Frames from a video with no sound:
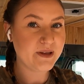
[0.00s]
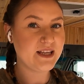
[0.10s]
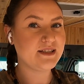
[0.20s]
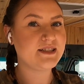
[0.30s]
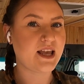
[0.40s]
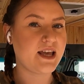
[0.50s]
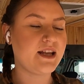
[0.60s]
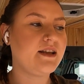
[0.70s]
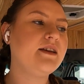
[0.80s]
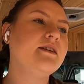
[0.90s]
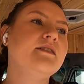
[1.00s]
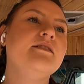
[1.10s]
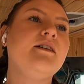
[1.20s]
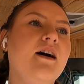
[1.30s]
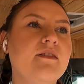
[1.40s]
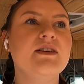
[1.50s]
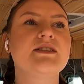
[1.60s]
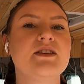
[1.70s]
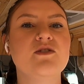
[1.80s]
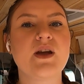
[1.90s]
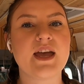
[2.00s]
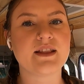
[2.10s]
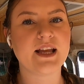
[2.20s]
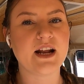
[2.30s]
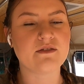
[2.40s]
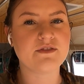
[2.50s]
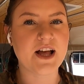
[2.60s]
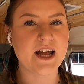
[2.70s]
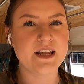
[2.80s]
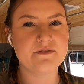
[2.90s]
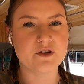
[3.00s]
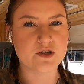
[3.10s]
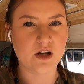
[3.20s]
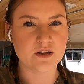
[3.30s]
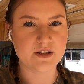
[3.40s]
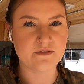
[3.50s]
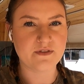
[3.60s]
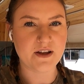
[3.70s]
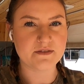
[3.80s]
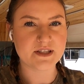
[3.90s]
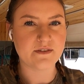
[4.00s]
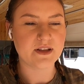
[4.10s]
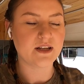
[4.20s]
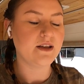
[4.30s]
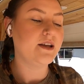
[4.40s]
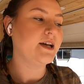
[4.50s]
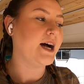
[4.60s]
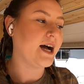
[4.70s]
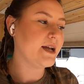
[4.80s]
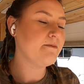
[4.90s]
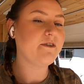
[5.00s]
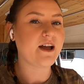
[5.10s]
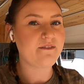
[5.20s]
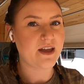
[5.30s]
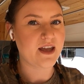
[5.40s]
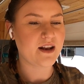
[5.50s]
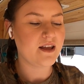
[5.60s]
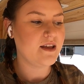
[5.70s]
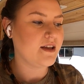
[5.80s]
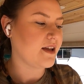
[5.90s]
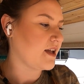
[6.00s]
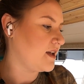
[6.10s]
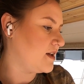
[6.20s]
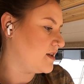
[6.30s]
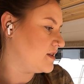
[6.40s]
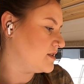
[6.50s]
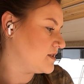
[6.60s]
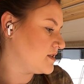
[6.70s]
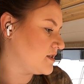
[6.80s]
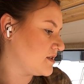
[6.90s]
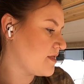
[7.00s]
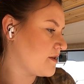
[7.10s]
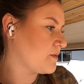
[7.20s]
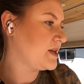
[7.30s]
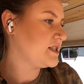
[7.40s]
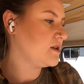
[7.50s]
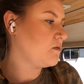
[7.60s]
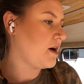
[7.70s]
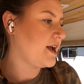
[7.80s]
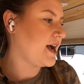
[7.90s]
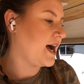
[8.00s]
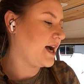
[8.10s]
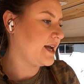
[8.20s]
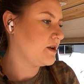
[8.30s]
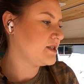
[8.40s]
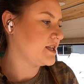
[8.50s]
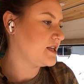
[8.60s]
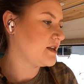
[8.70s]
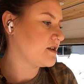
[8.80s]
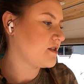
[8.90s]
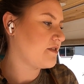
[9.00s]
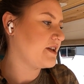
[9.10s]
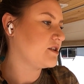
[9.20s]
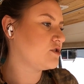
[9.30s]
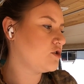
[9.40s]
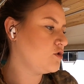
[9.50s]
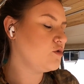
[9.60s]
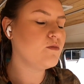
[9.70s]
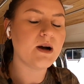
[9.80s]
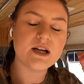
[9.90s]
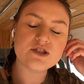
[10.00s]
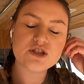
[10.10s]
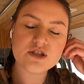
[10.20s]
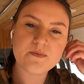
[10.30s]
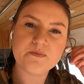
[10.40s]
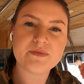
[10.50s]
being said, obviously you can't lay down flat if you're taller than 5'7". I am 5'8", and the reason why I didn't think too much